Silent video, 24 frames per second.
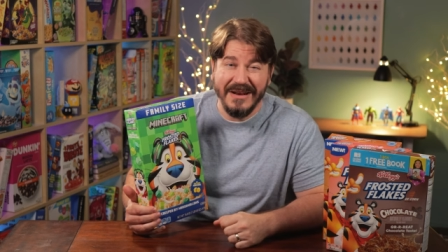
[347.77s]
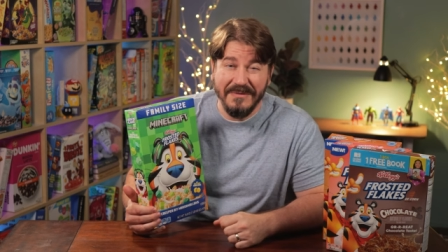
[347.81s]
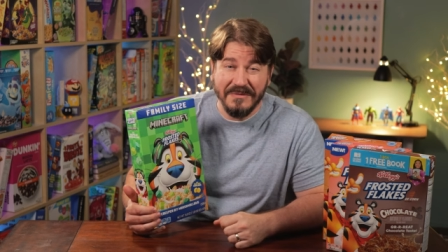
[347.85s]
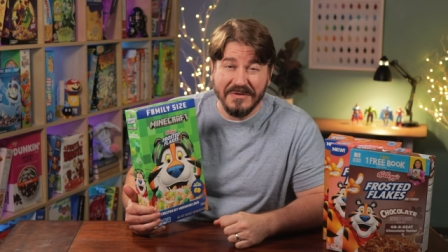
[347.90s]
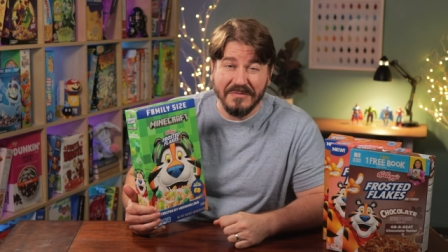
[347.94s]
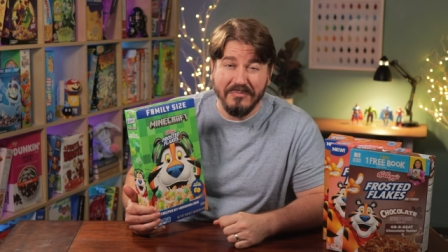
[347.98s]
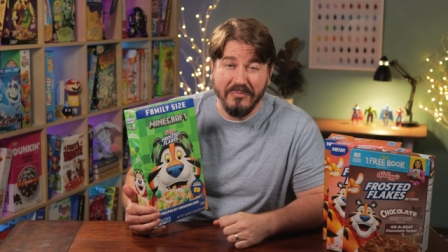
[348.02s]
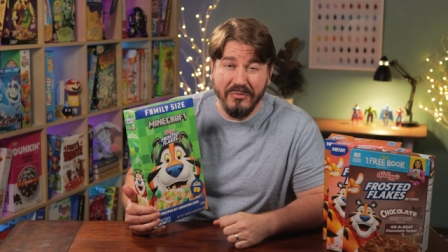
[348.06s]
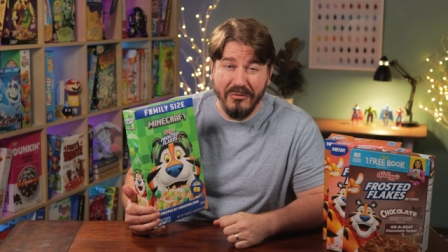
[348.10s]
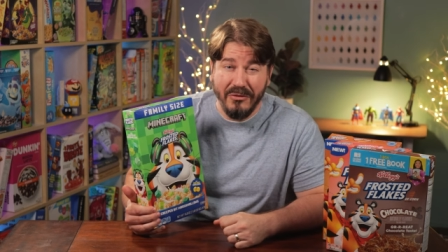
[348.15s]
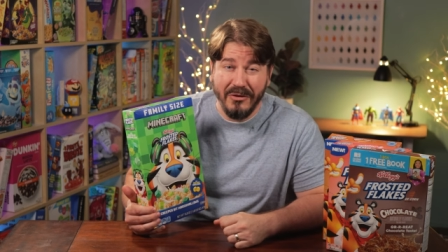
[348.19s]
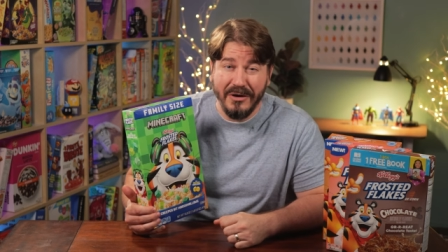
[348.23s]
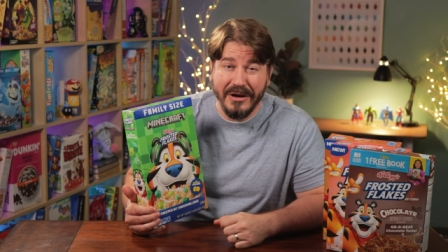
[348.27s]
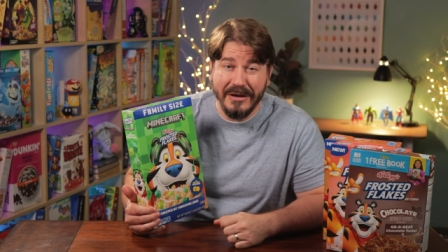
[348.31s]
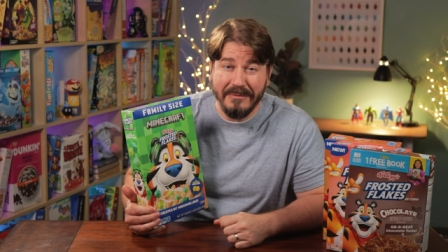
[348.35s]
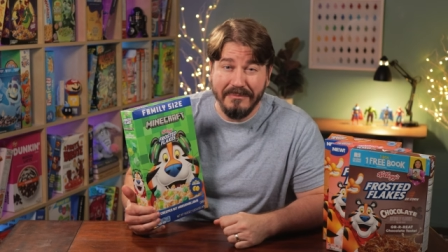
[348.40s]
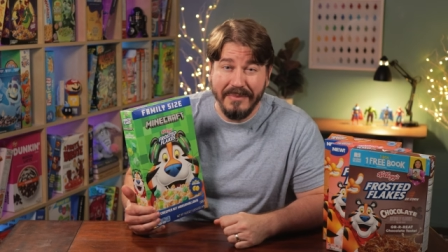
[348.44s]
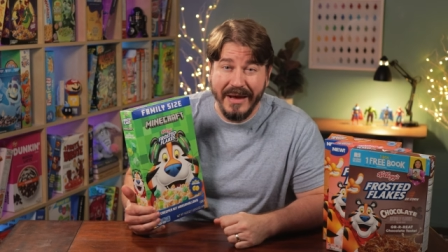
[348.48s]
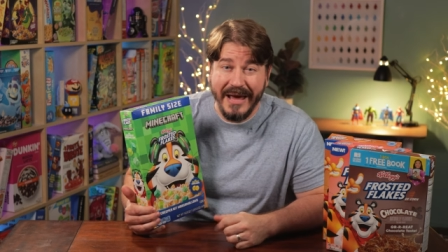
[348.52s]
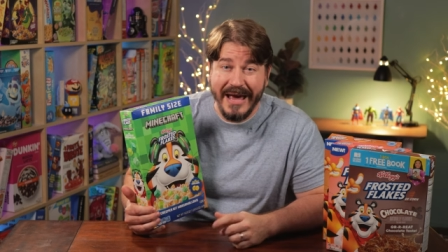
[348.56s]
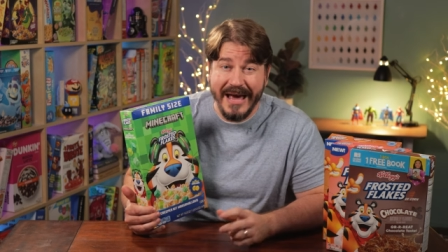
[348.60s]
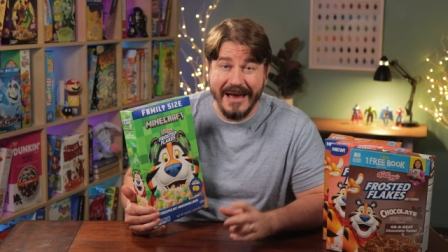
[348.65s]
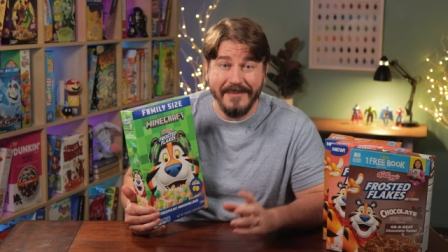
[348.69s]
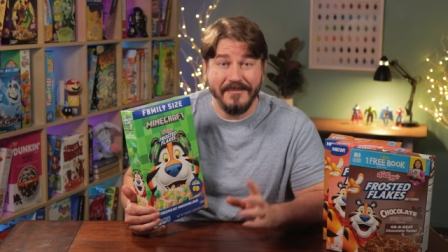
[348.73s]
and it was pretty
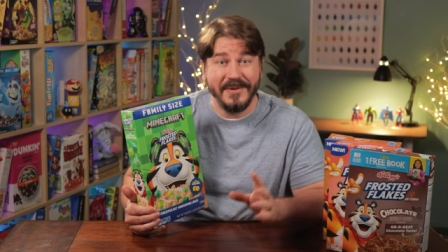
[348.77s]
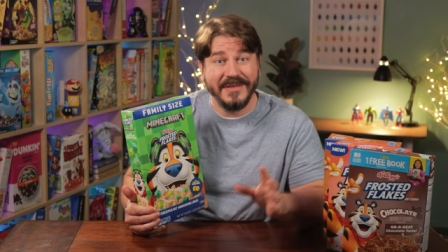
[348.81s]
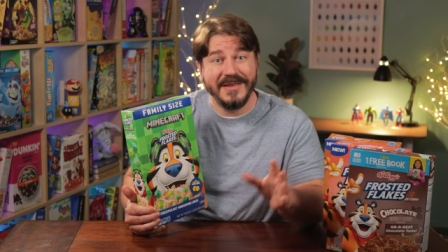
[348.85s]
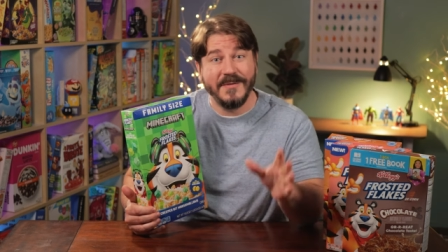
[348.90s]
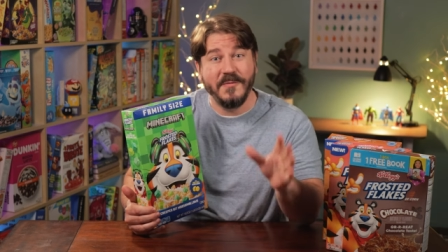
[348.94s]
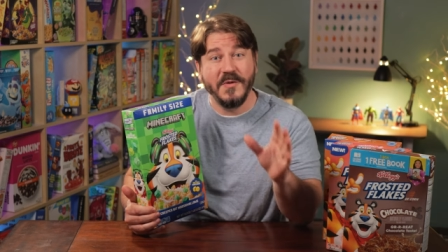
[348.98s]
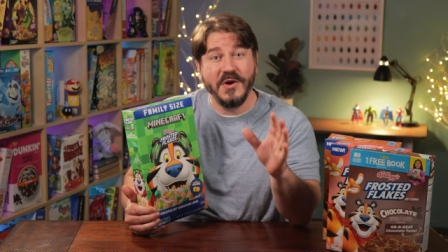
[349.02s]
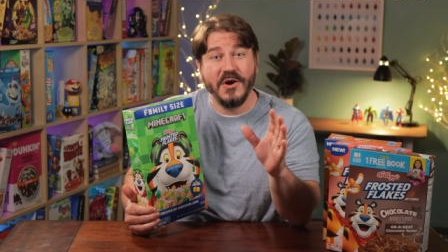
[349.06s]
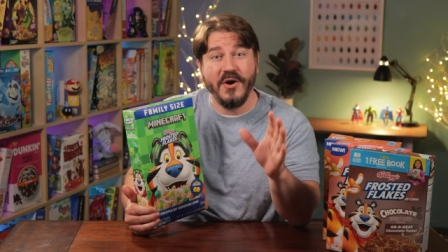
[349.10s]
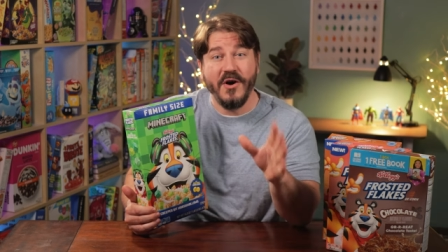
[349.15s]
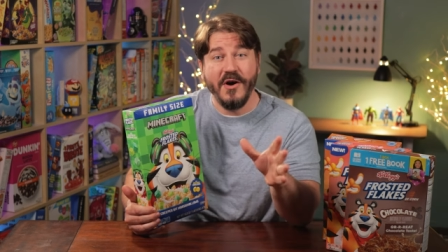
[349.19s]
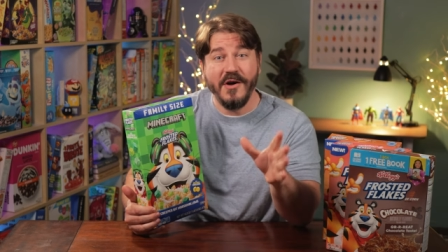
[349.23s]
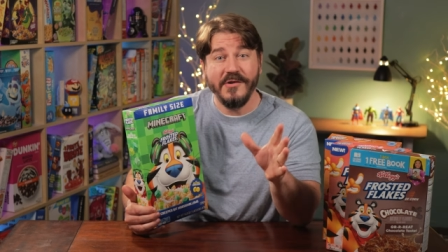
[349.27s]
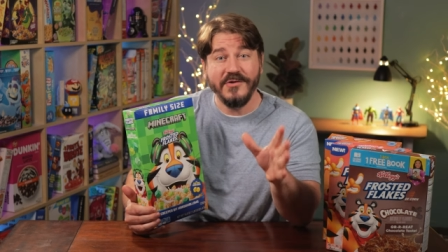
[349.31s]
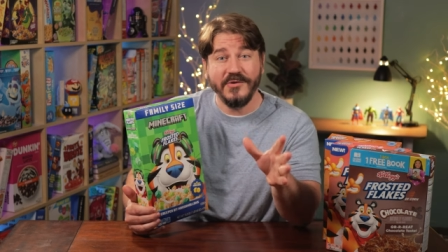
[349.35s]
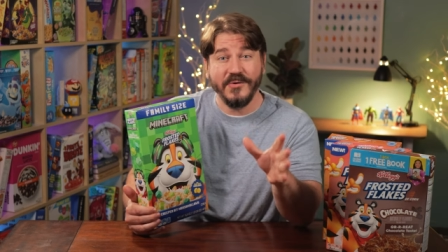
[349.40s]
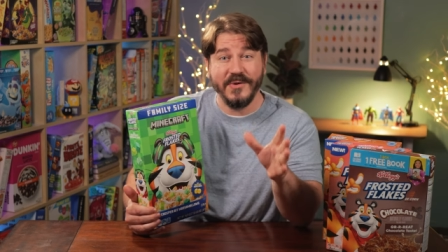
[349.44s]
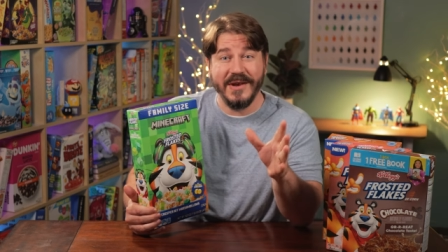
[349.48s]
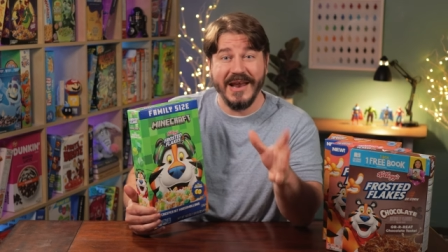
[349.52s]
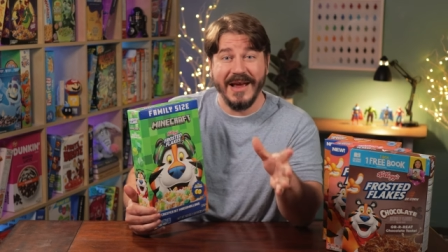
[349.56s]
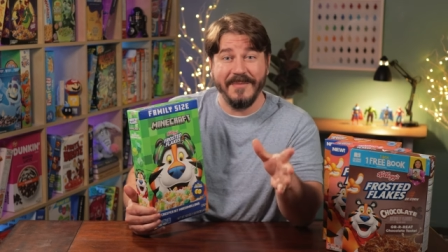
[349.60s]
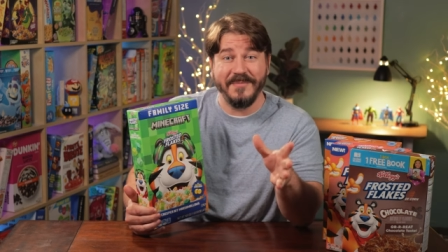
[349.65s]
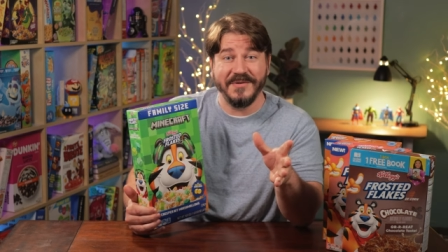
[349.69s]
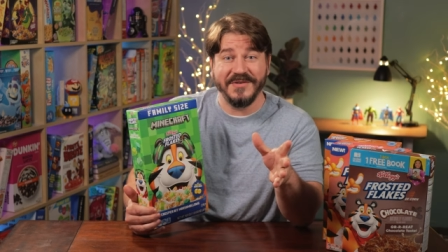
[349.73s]
bad, but then we also
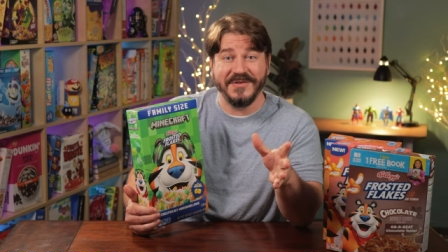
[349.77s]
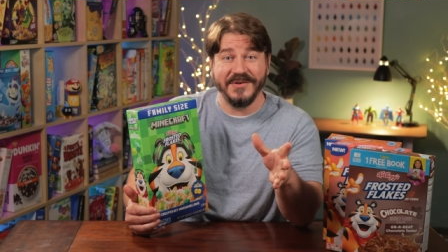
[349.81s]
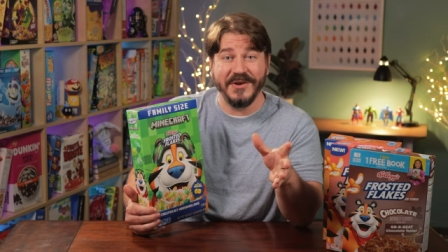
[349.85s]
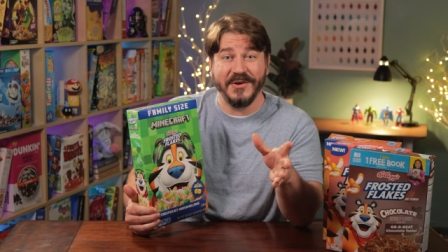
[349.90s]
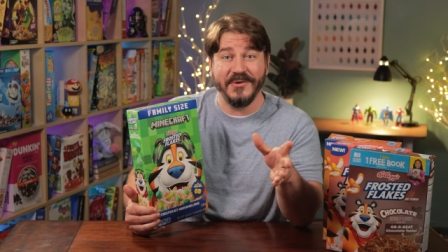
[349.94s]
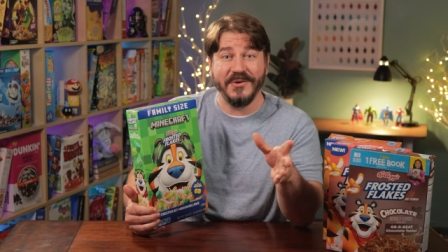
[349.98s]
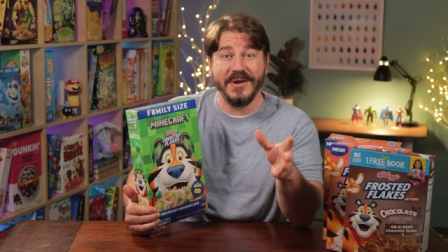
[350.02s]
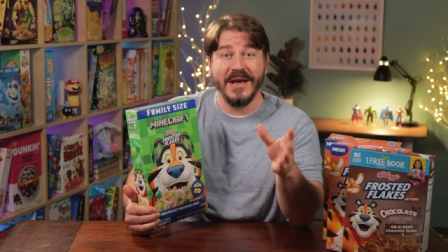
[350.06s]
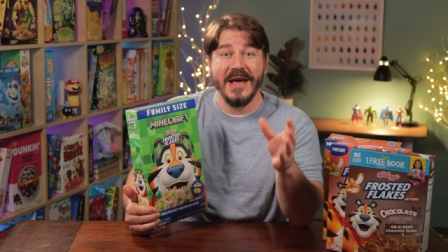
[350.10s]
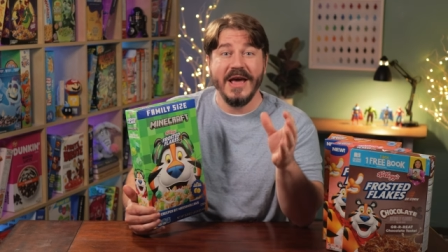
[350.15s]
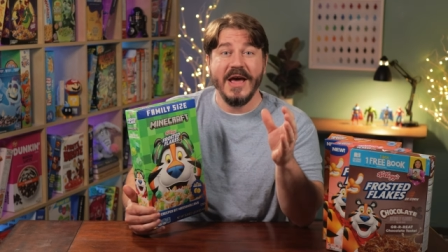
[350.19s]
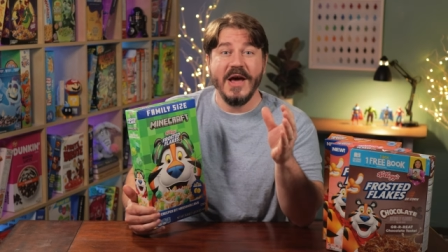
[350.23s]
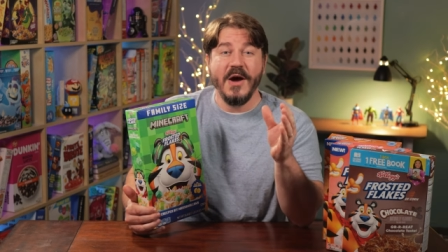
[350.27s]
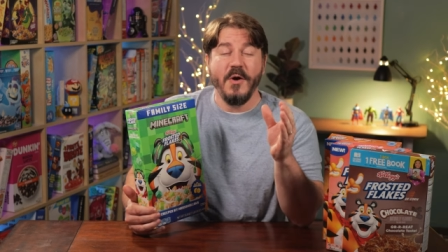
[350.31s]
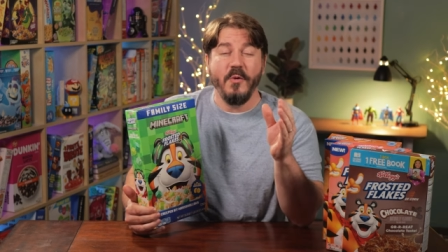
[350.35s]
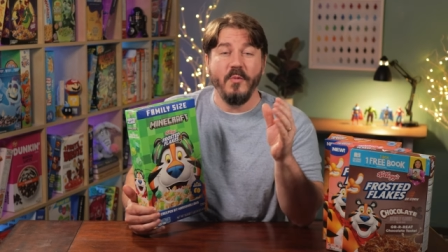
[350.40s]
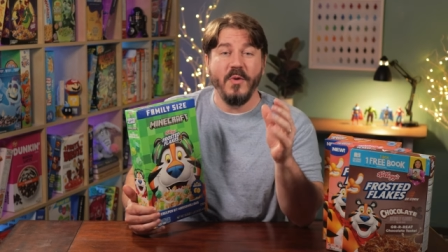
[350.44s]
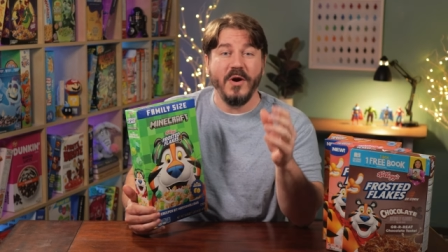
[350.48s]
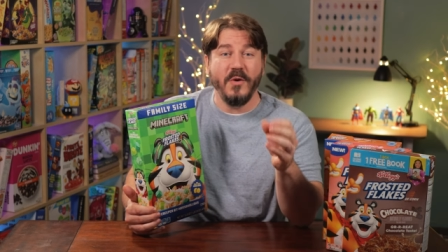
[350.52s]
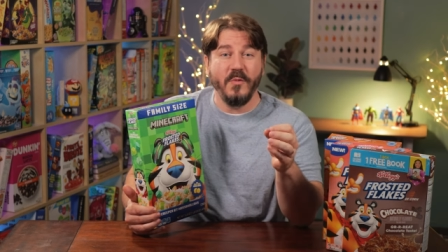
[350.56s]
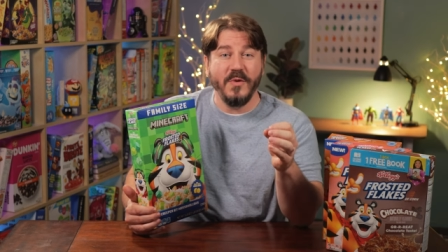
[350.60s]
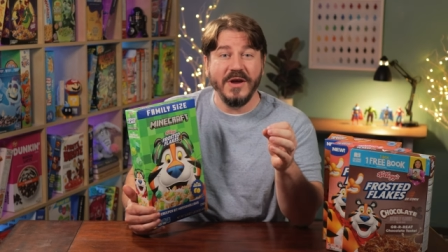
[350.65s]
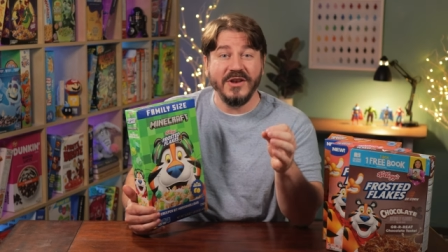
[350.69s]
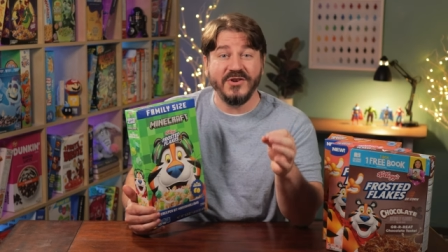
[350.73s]
had an episode
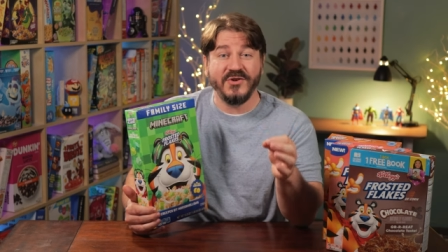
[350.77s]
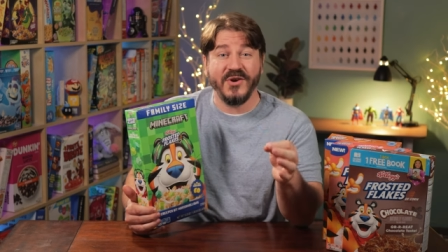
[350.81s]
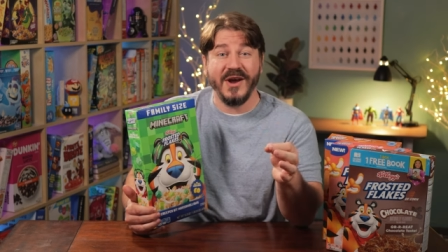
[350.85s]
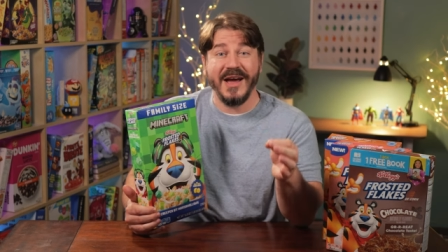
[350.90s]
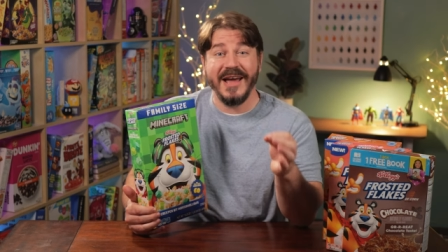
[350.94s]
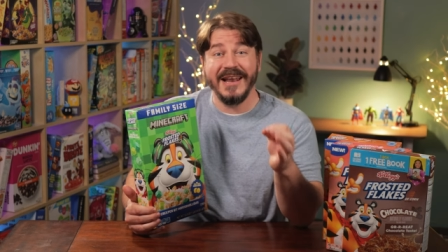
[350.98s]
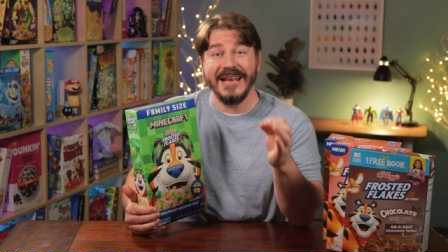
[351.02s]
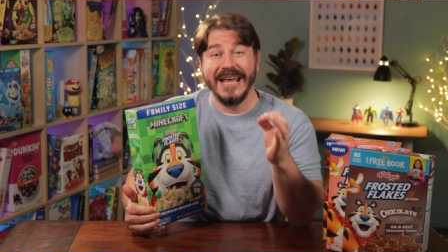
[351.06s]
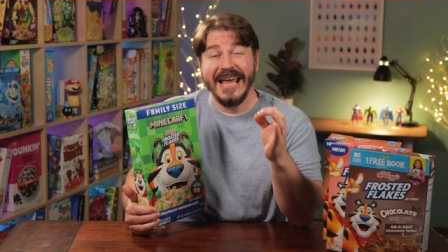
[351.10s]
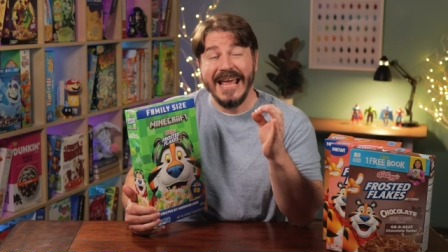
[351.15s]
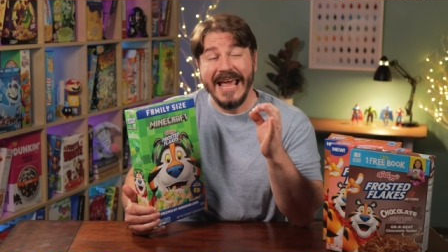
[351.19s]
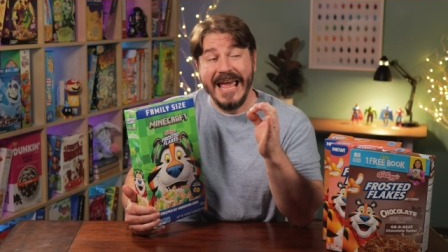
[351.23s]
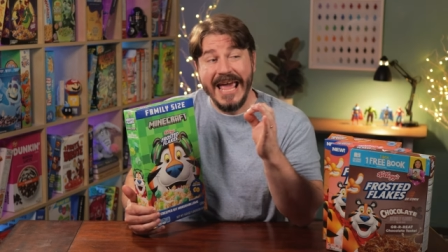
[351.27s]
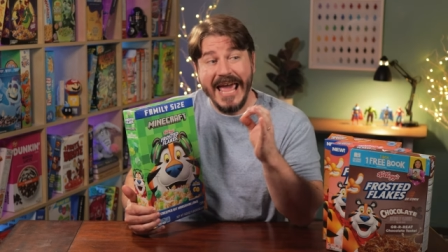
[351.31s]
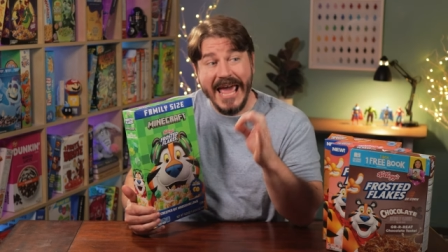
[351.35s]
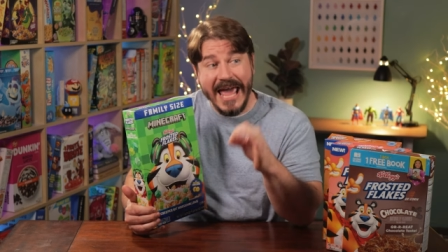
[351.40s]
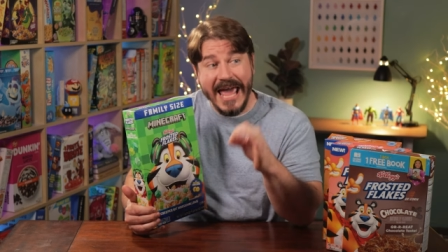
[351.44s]
where we tried